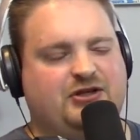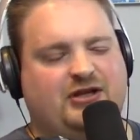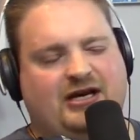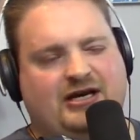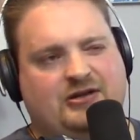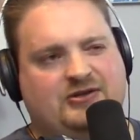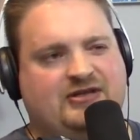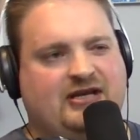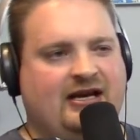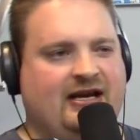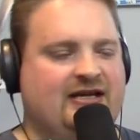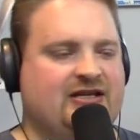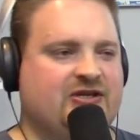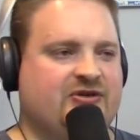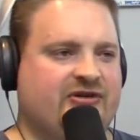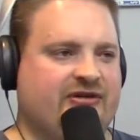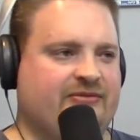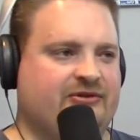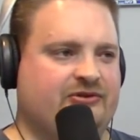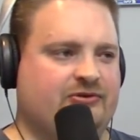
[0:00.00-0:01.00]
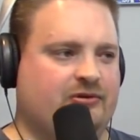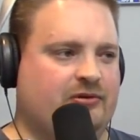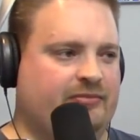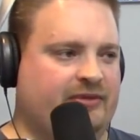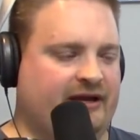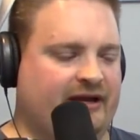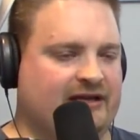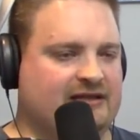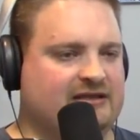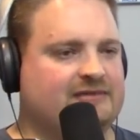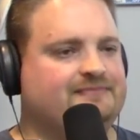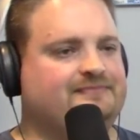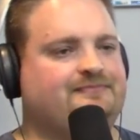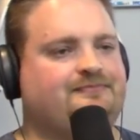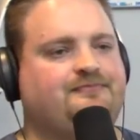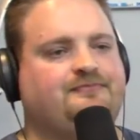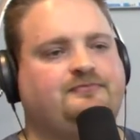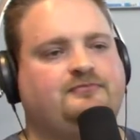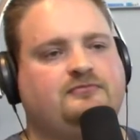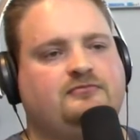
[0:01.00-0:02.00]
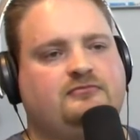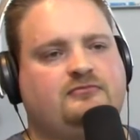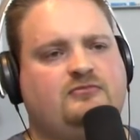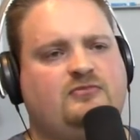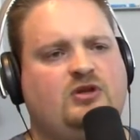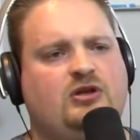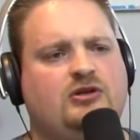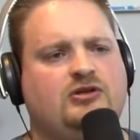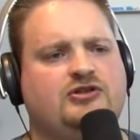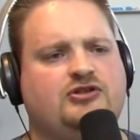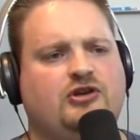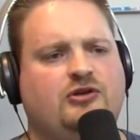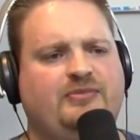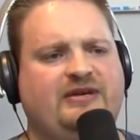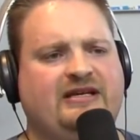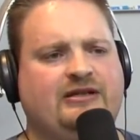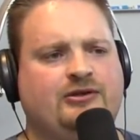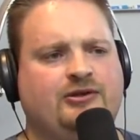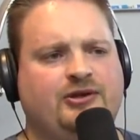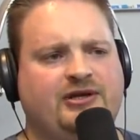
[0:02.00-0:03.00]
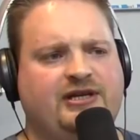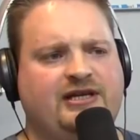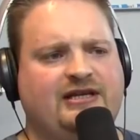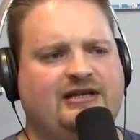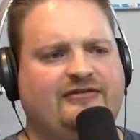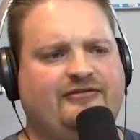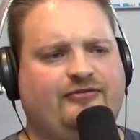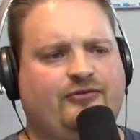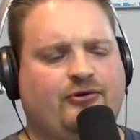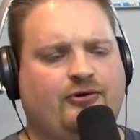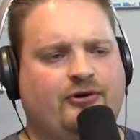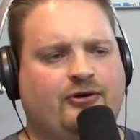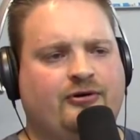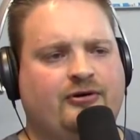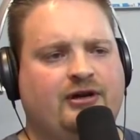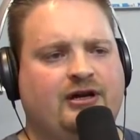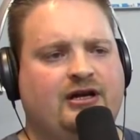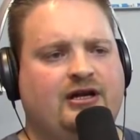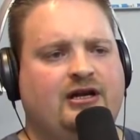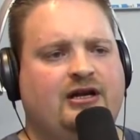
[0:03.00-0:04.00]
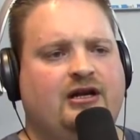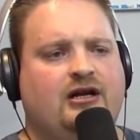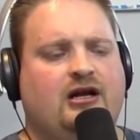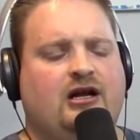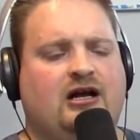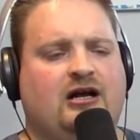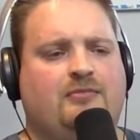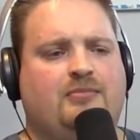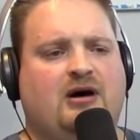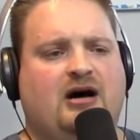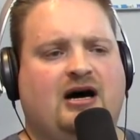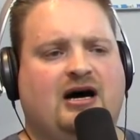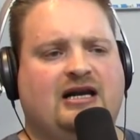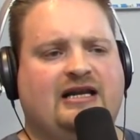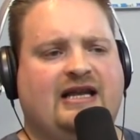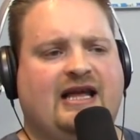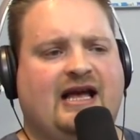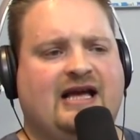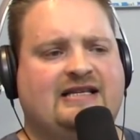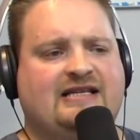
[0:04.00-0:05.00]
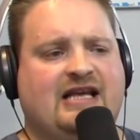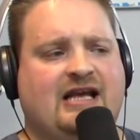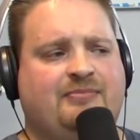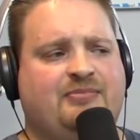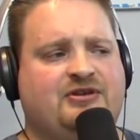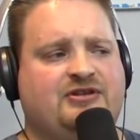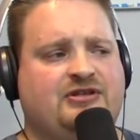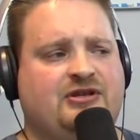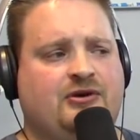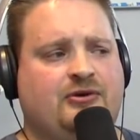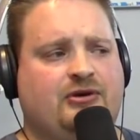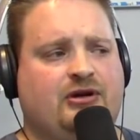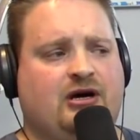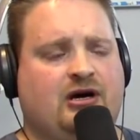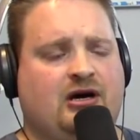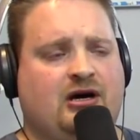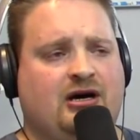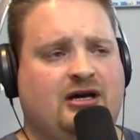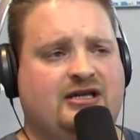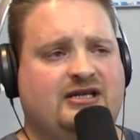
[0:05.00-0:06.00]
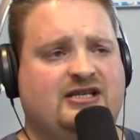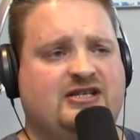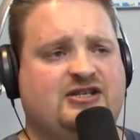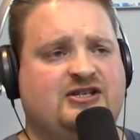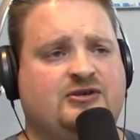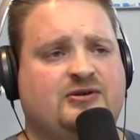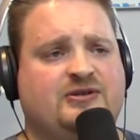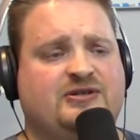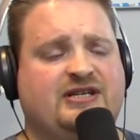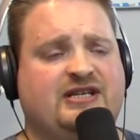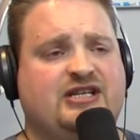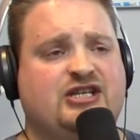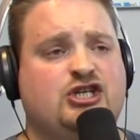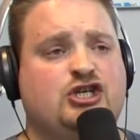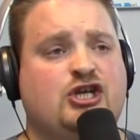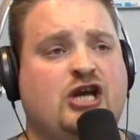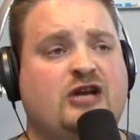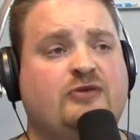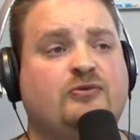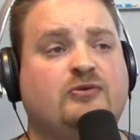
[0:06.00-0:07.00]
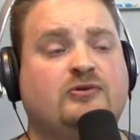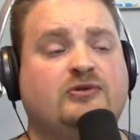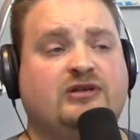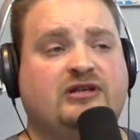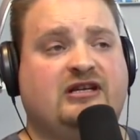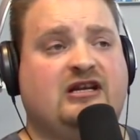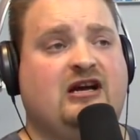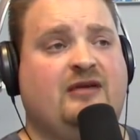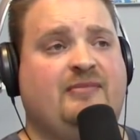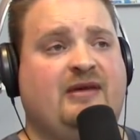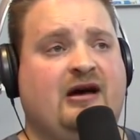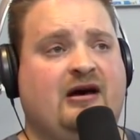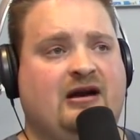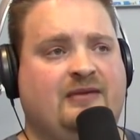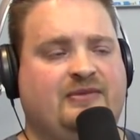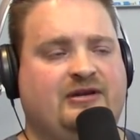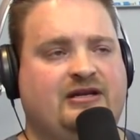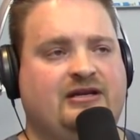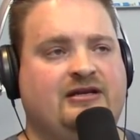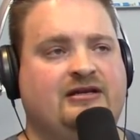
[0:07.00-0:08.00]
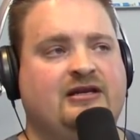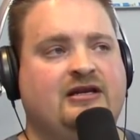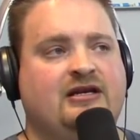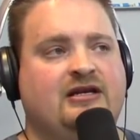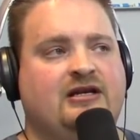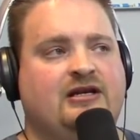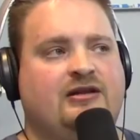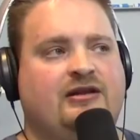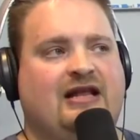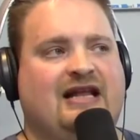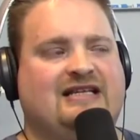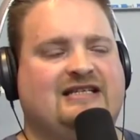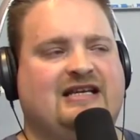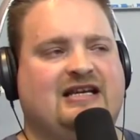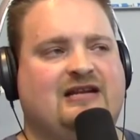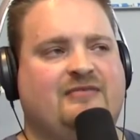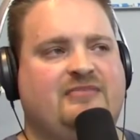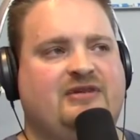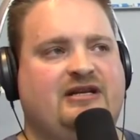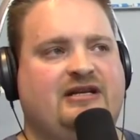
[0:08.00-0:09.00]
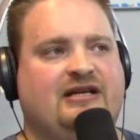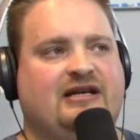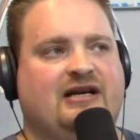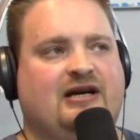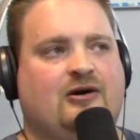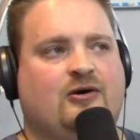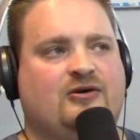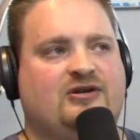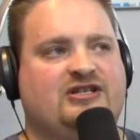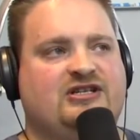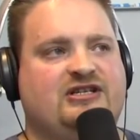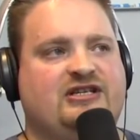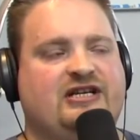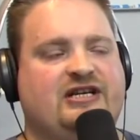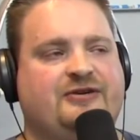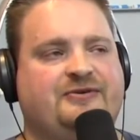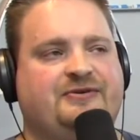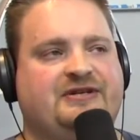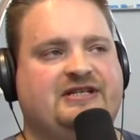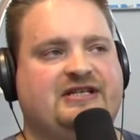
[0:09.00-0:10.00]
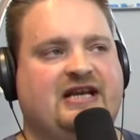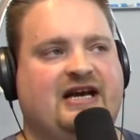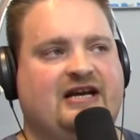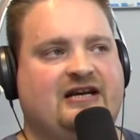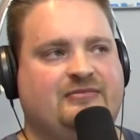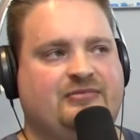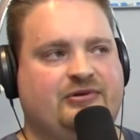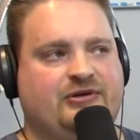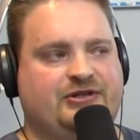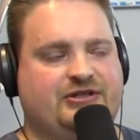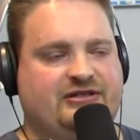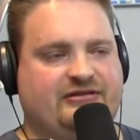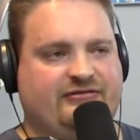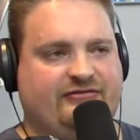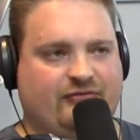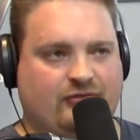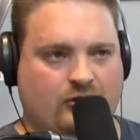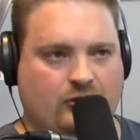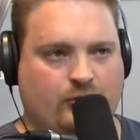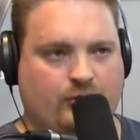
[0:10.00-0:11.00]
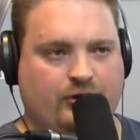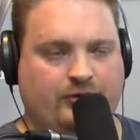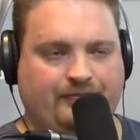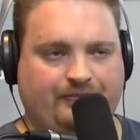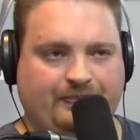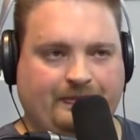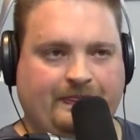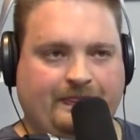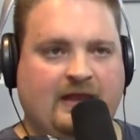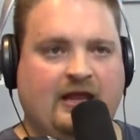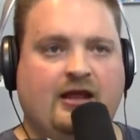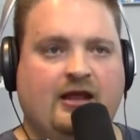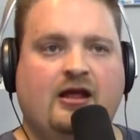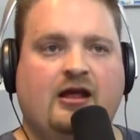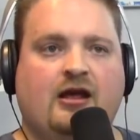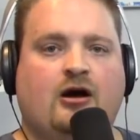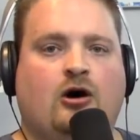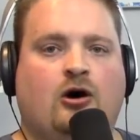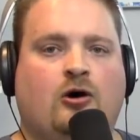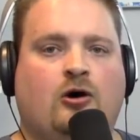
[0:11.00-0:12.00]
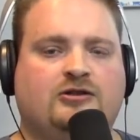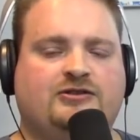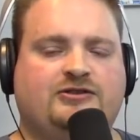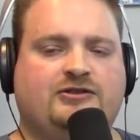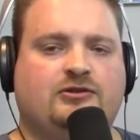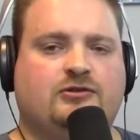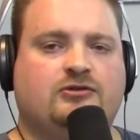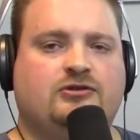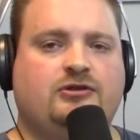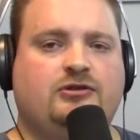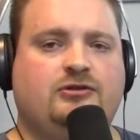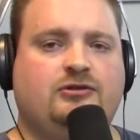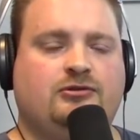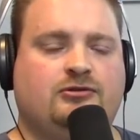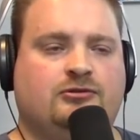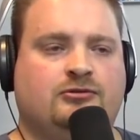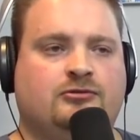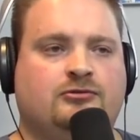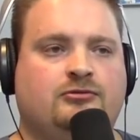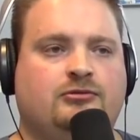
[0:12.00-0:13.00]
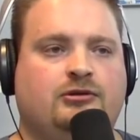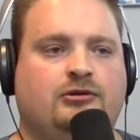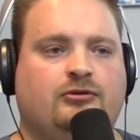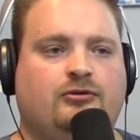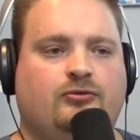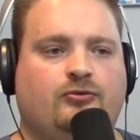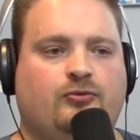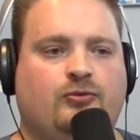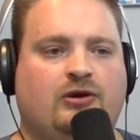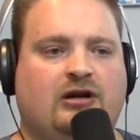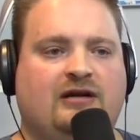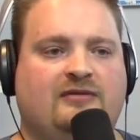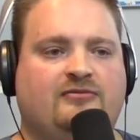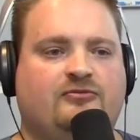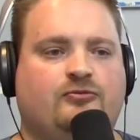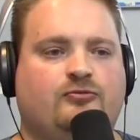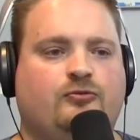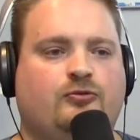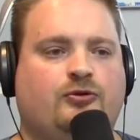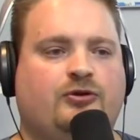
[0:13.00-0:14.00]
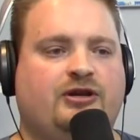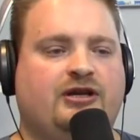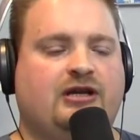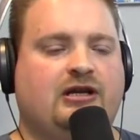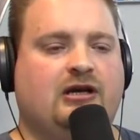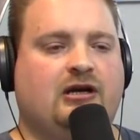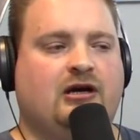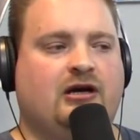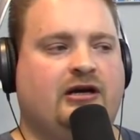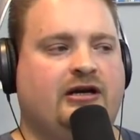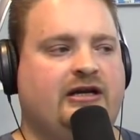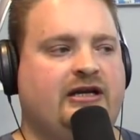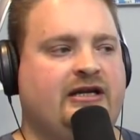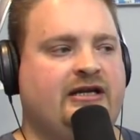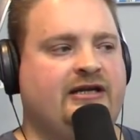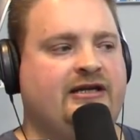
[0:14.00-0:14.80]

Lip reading: And a big part of that is gelatos, just because that's been kind of my kick. So gelatos, ice cream, sorbets. So be looking for a podcast episode on desserts in general to come out. That's gonna be our series kind of pushing forward.